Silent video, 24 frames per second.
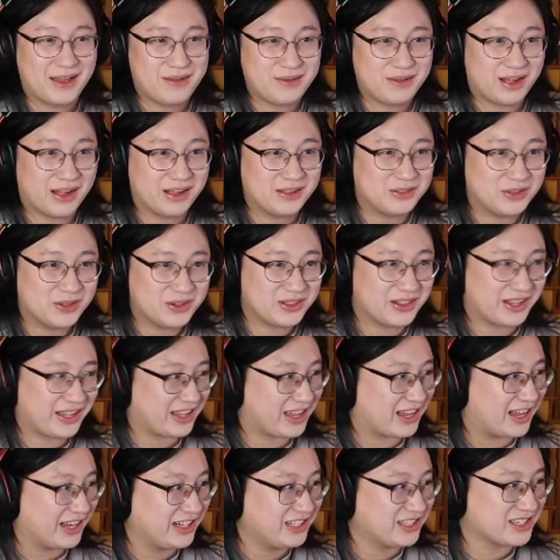I, I look
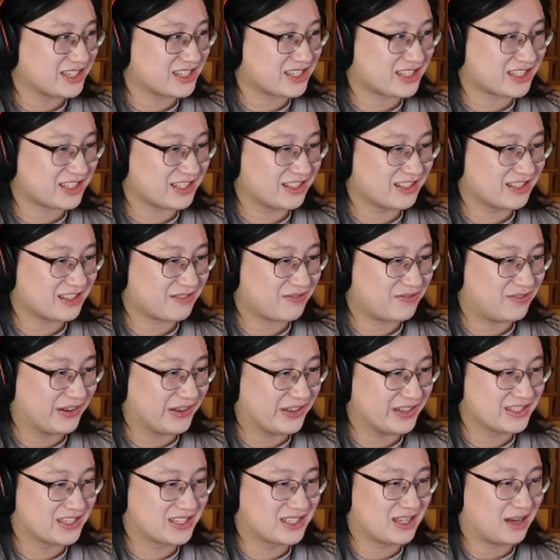like I just...
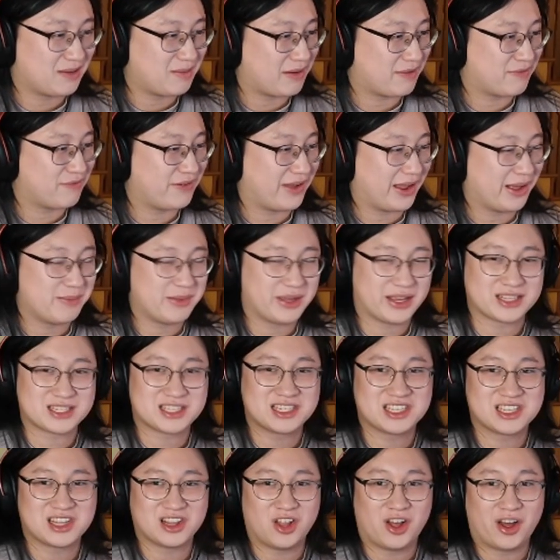fucking saw my family get
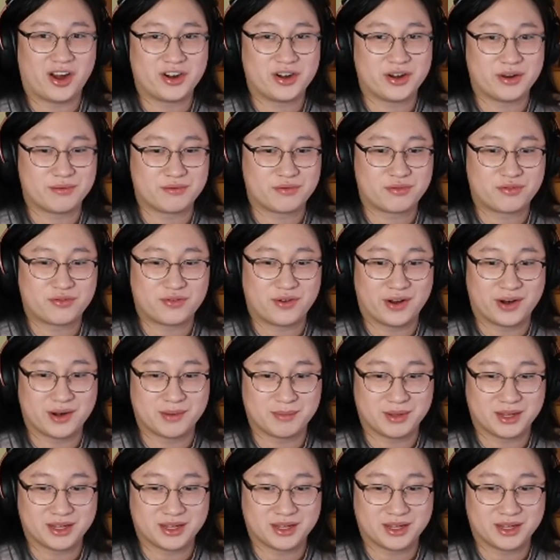slaughtered in front of